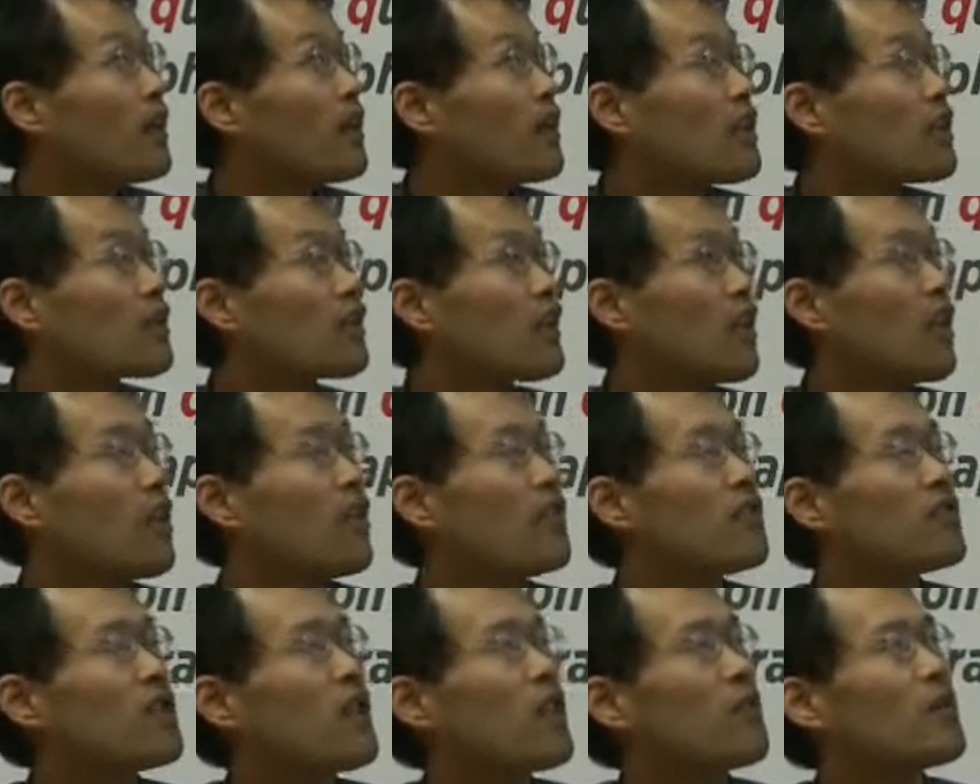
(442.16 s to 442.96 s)

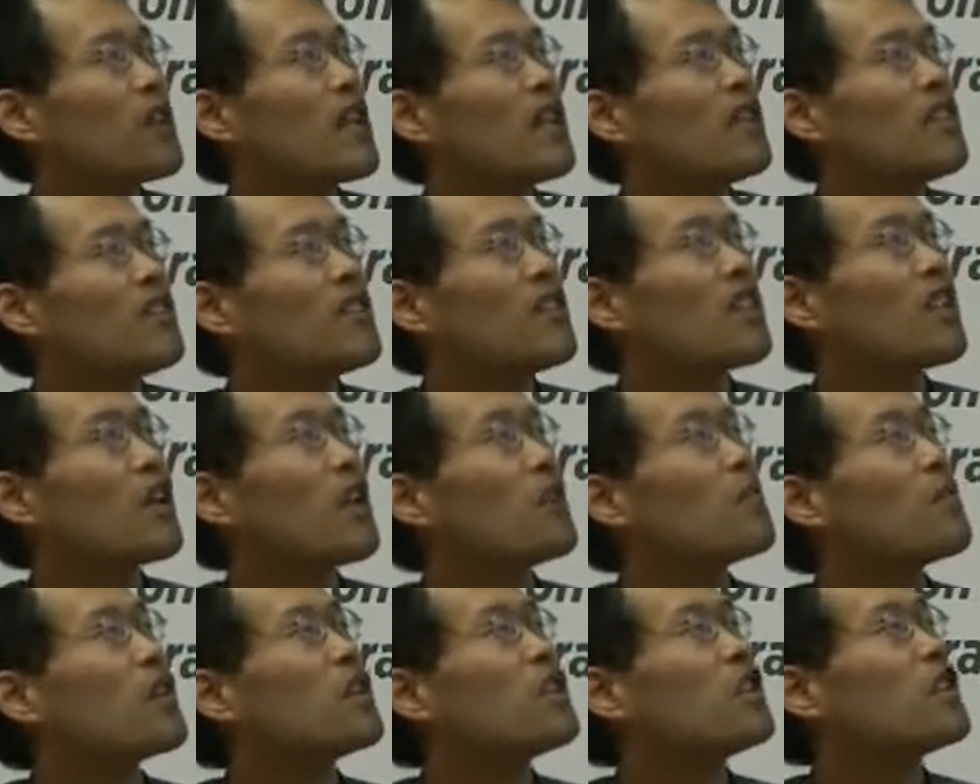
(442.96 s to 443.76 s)
So from this
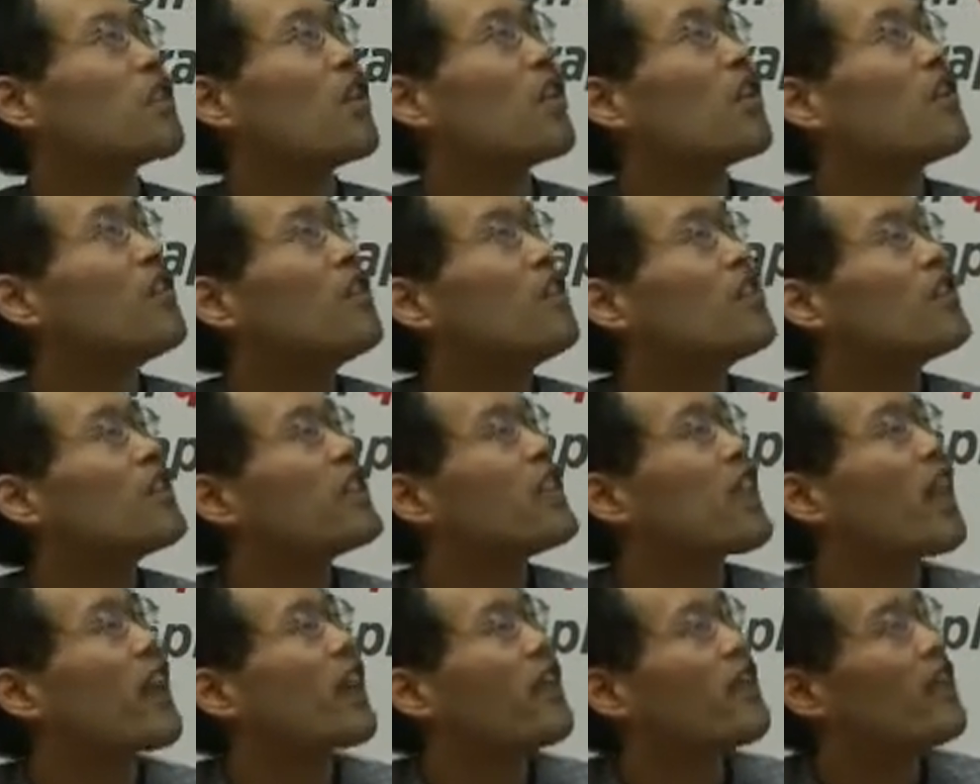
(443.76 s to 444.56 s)
decomposition, we
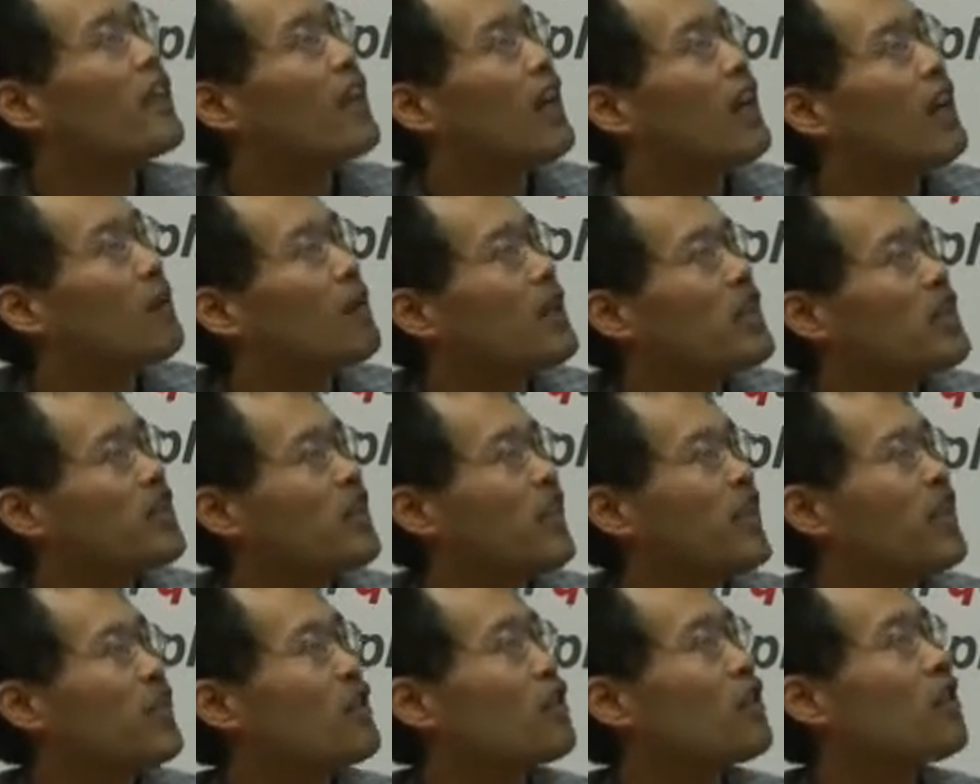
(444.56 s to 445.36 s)
can
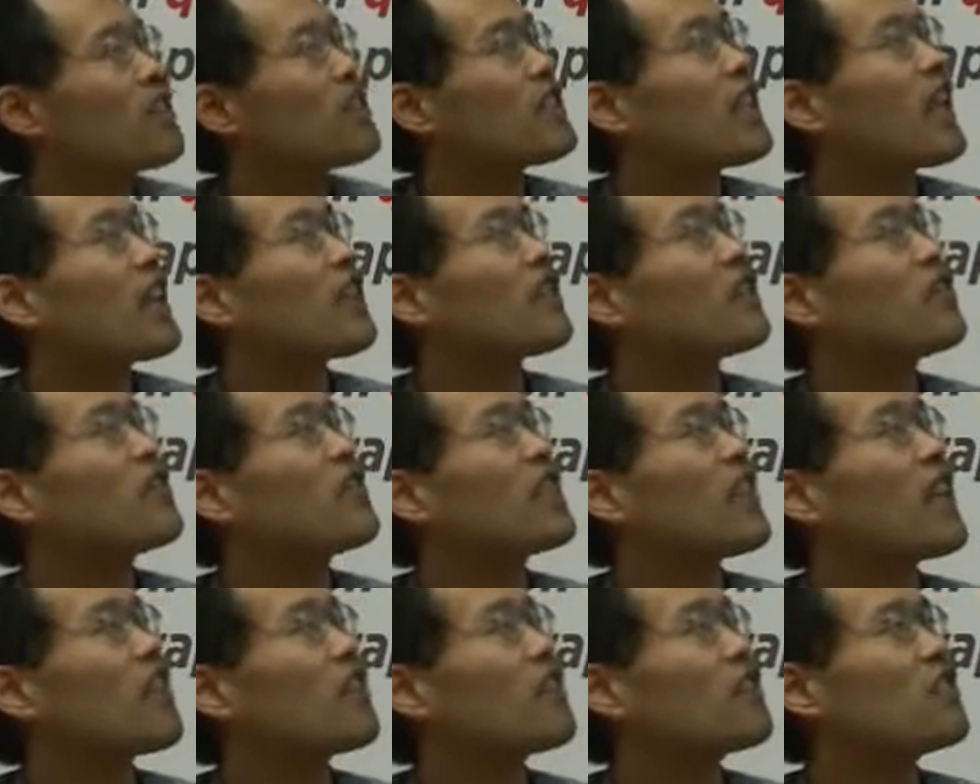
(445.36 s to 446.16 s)
basically know that we
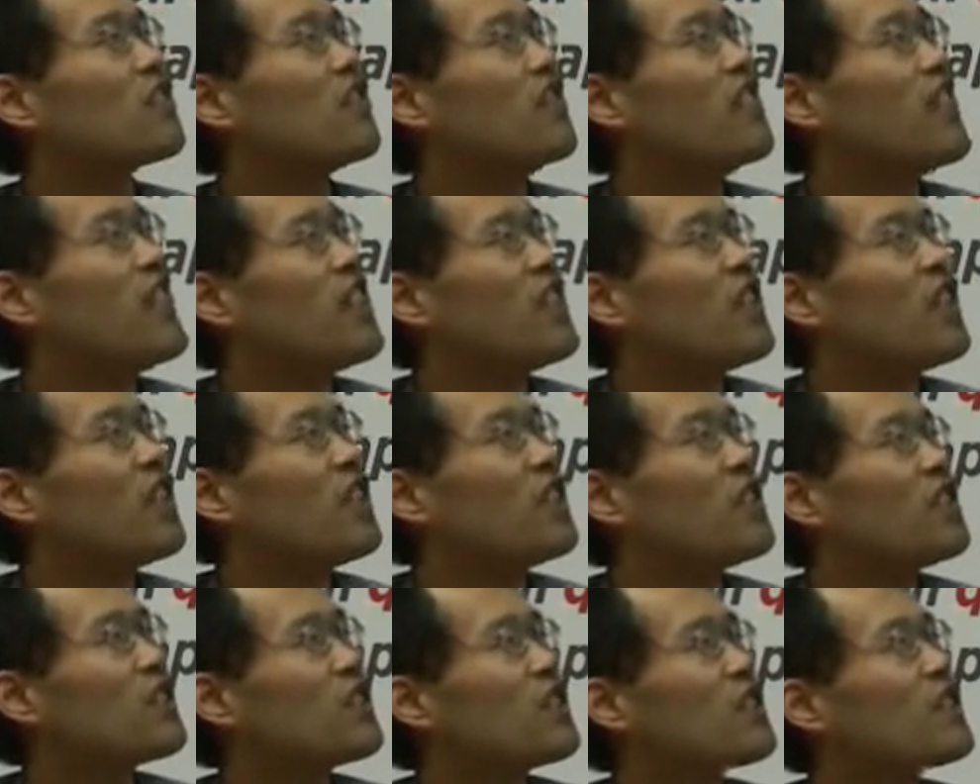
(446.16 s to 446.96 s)
cannot
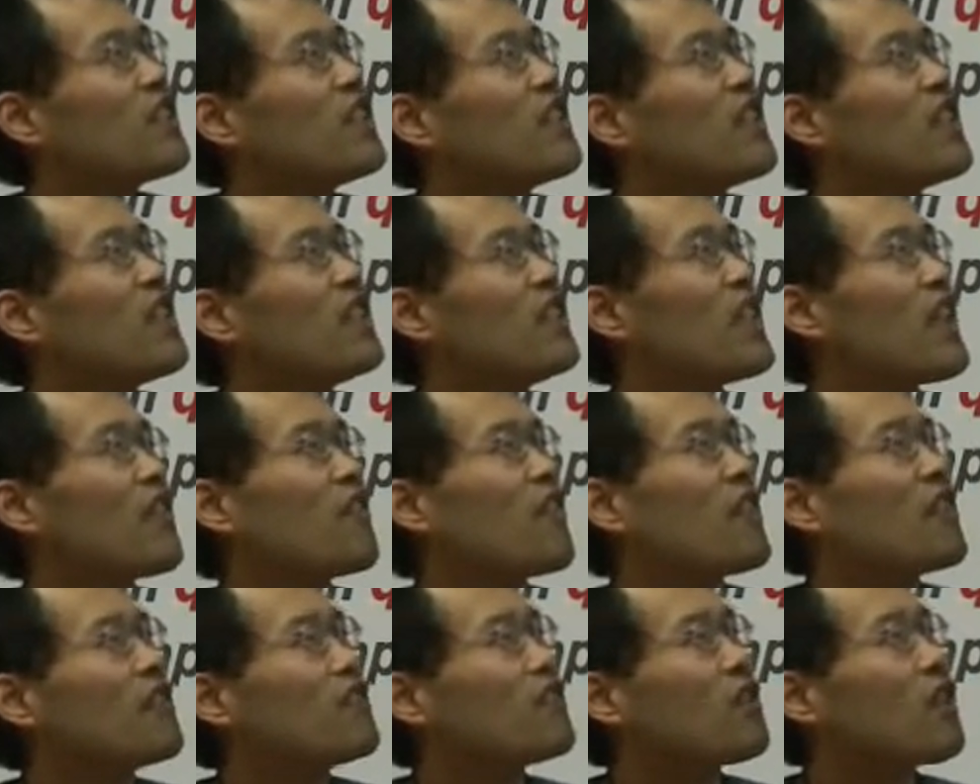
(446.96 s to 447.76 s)
reduce the
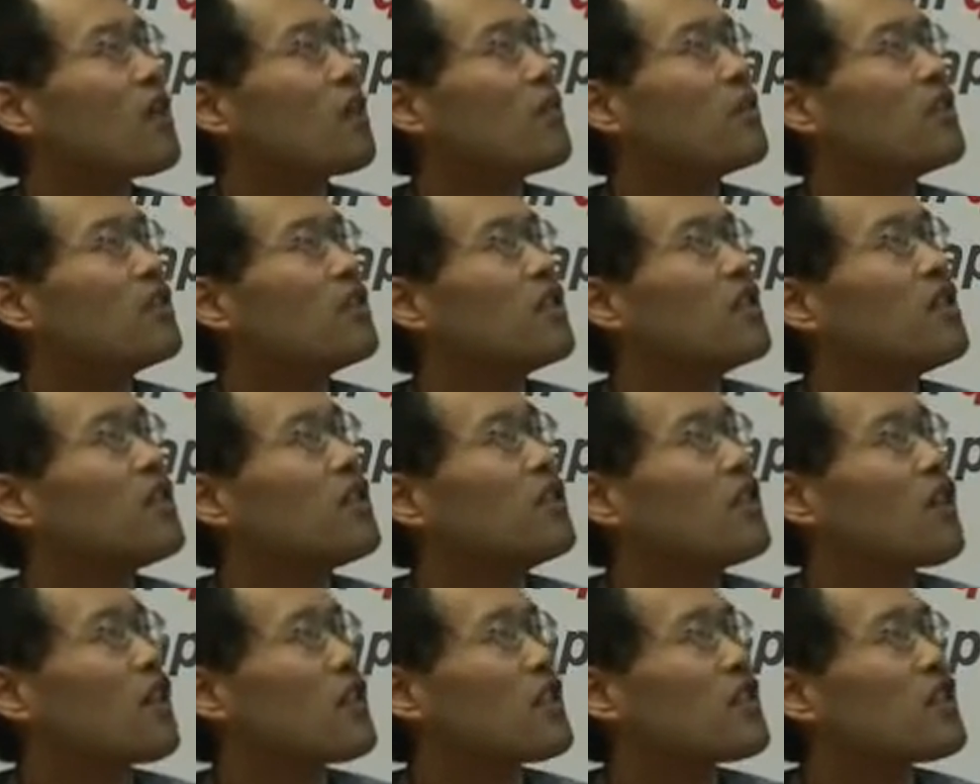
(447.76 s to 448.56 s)
effect of
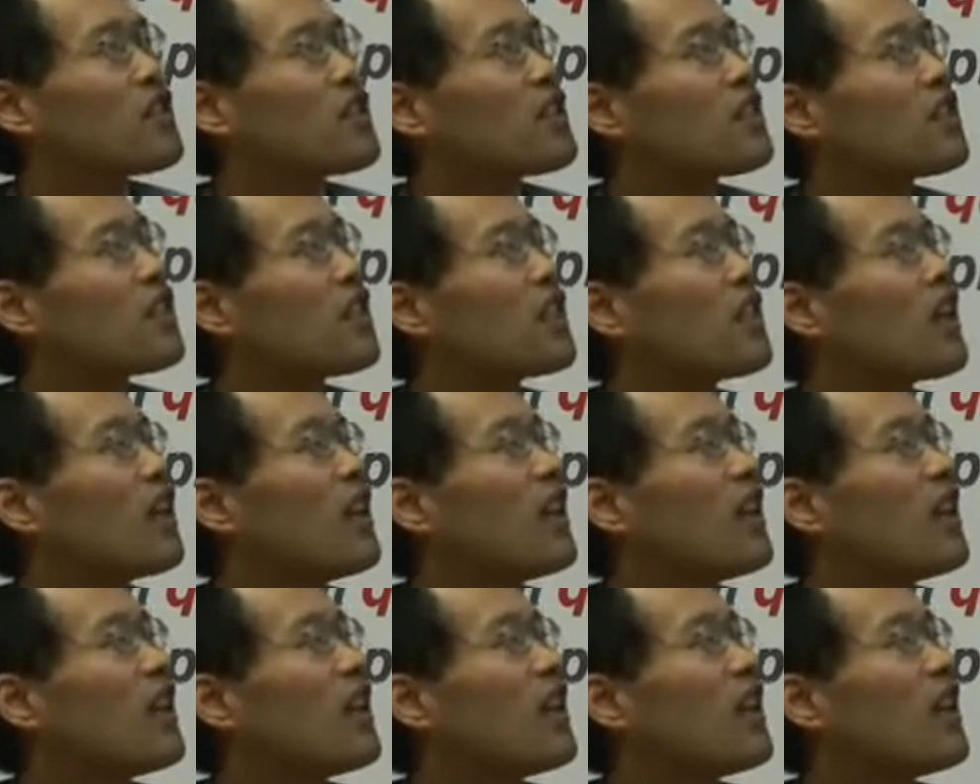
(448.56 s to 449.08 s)
loss.